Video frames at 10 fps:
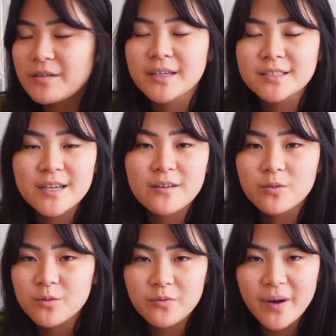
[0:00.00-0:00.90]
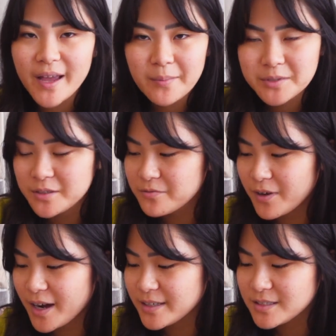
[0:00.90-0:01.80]
I'll link down all of my Amazon
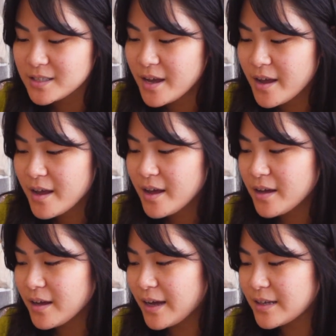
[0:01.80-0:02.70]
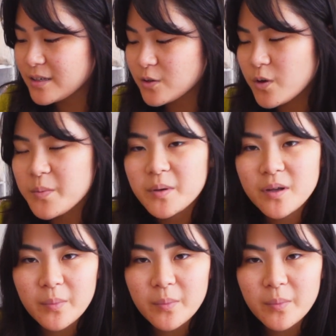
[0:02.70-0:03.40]
finds and equipment